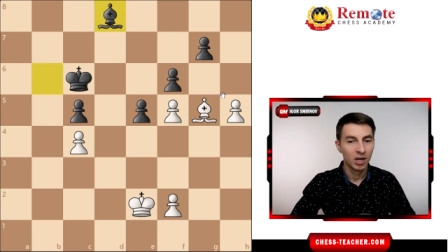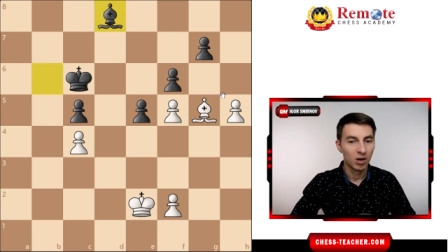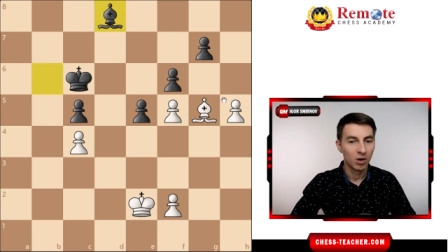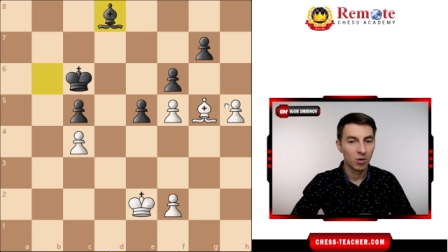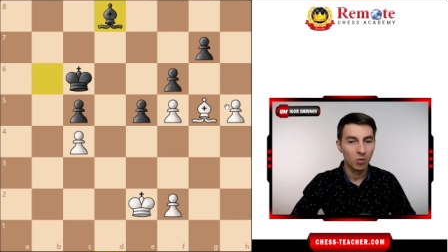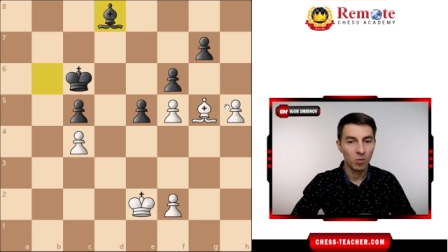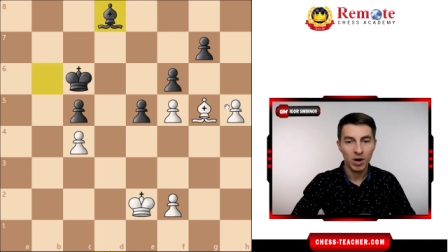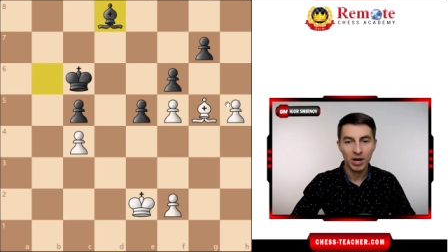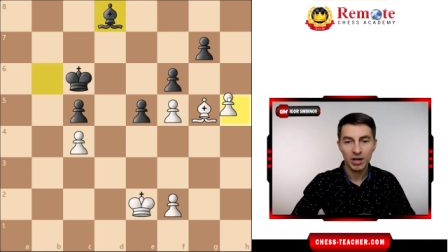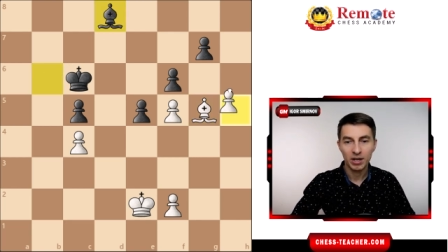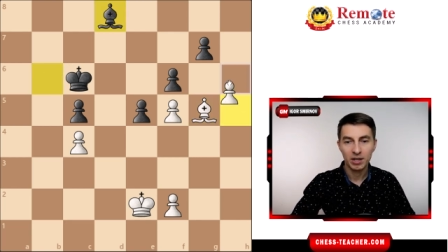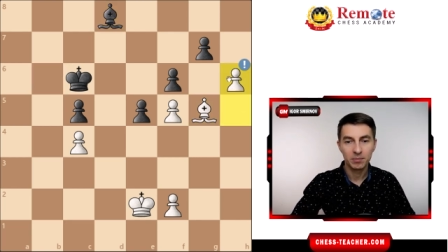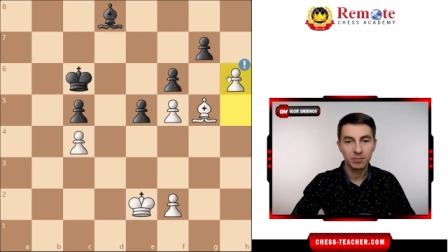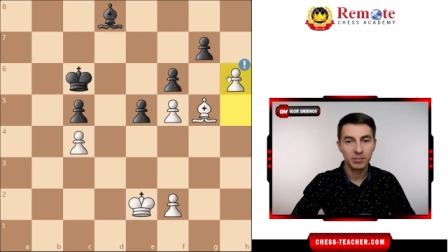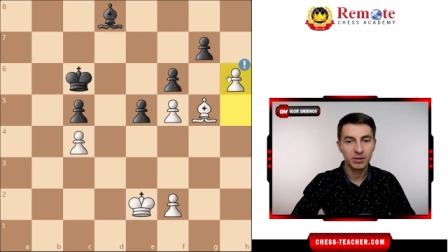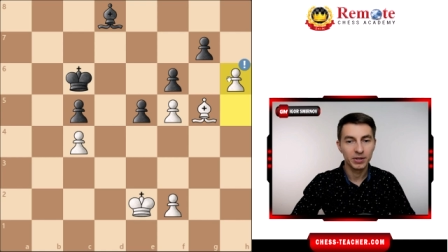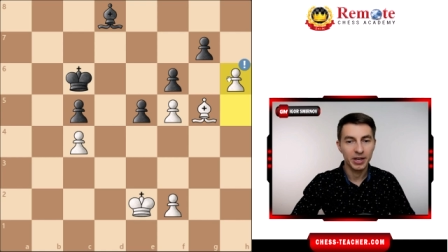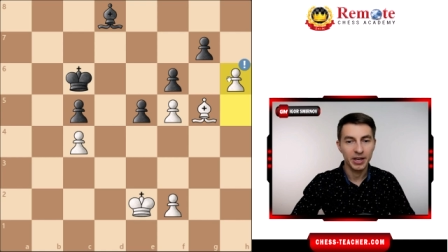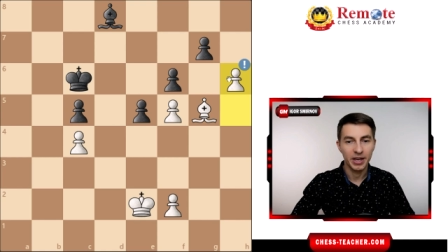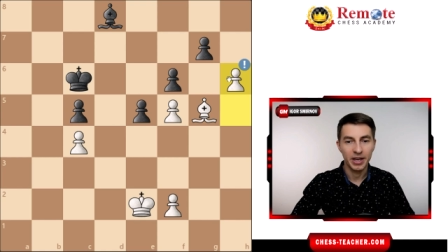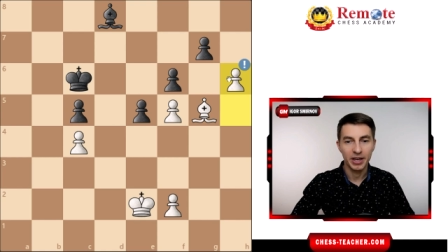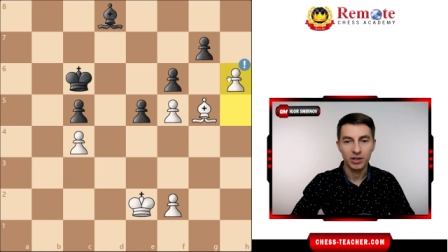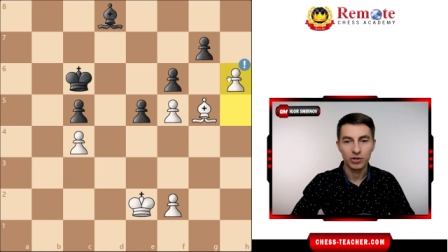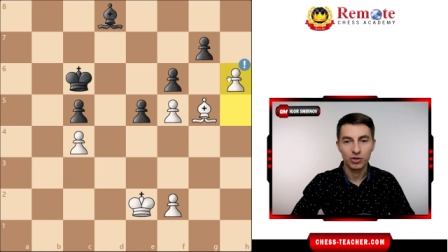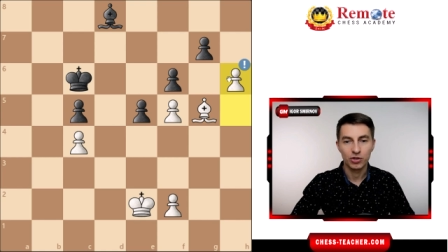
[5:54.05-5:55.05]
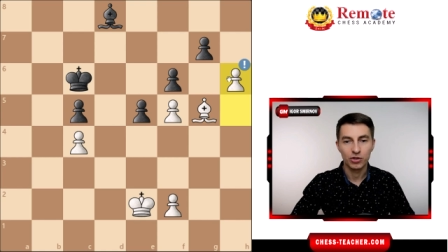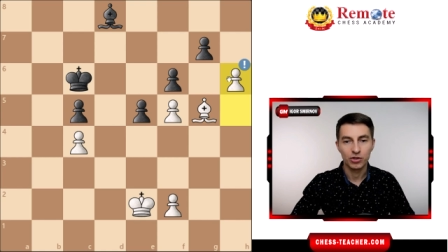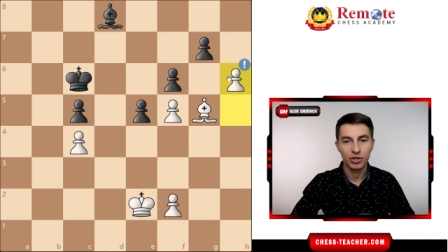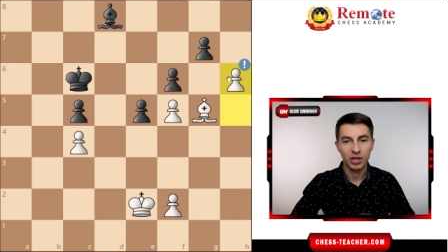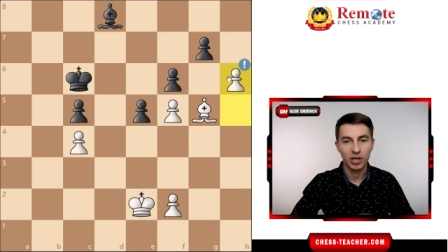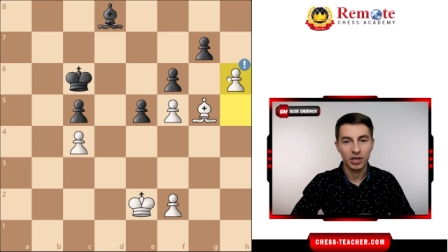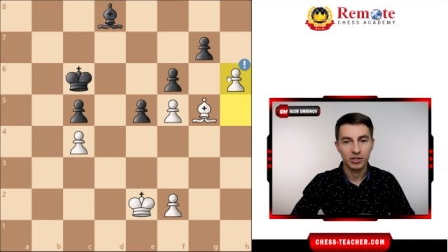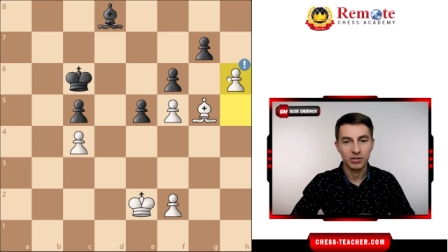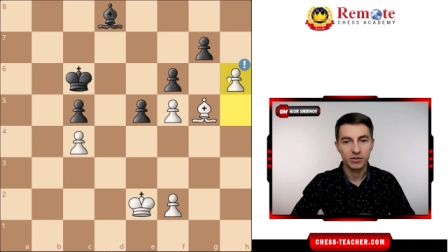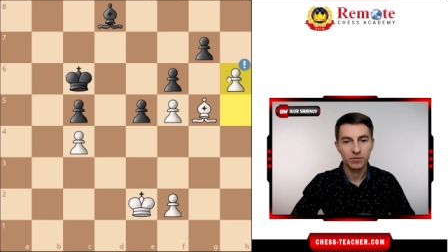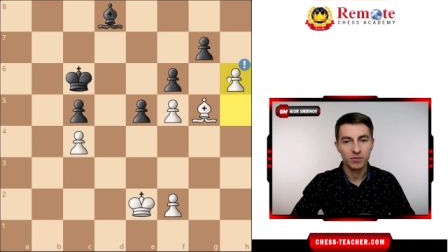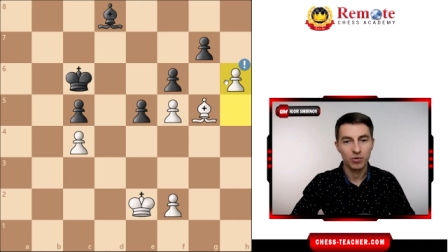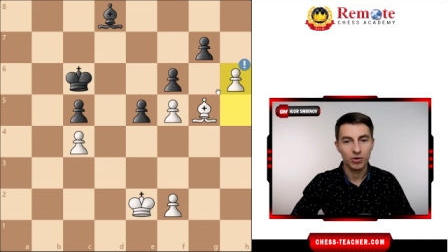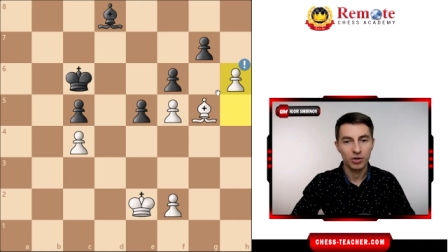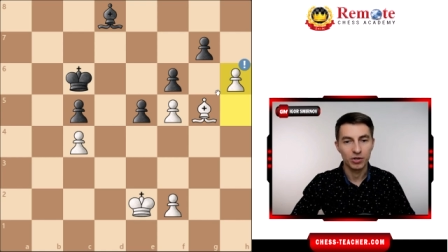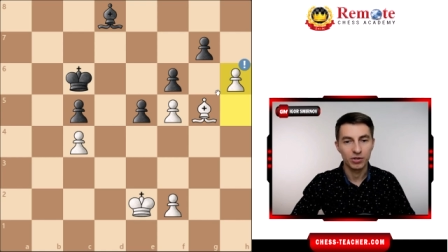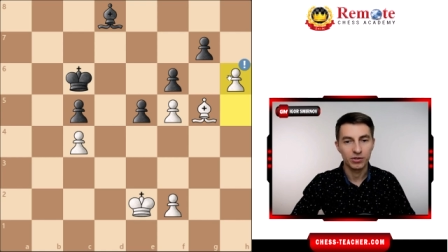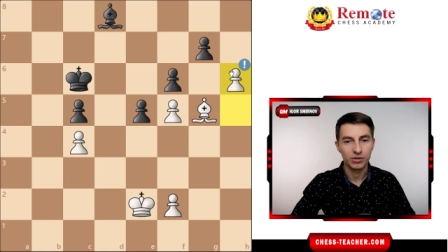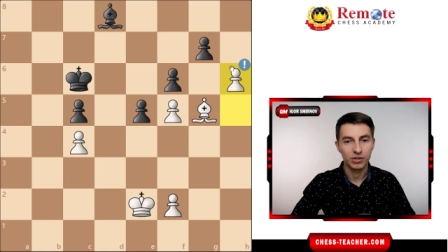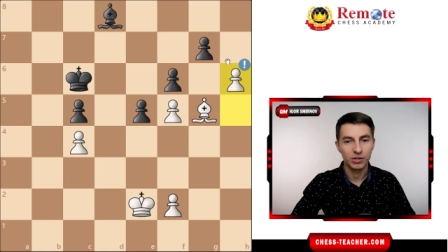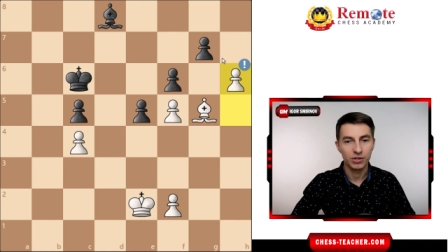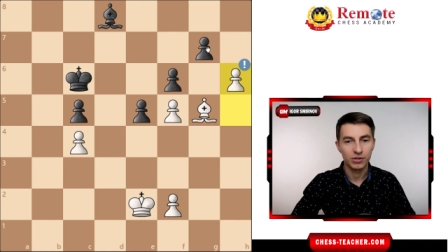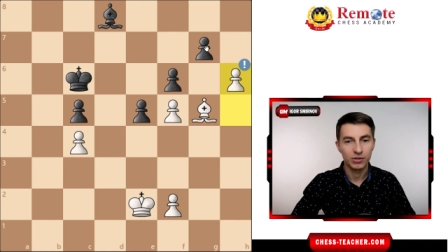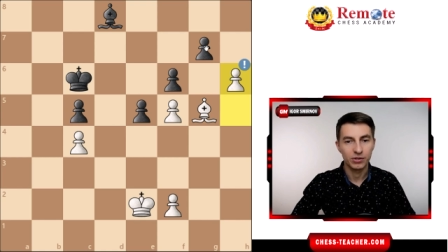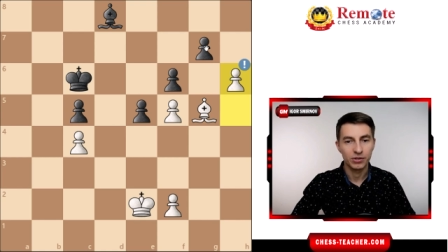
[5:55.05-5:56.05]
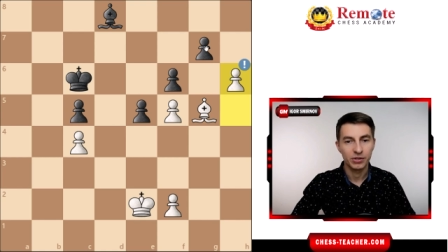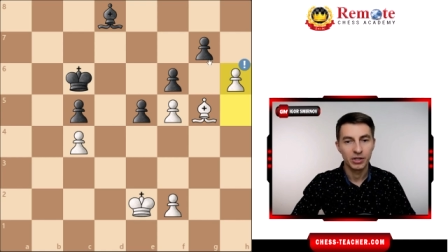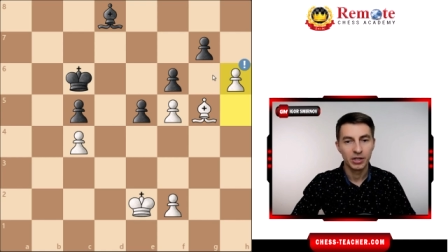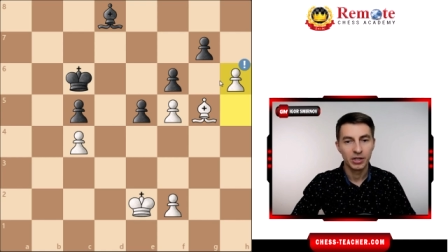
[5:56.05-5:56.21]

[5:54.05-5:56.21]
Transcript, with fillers: white can play h6, for instance,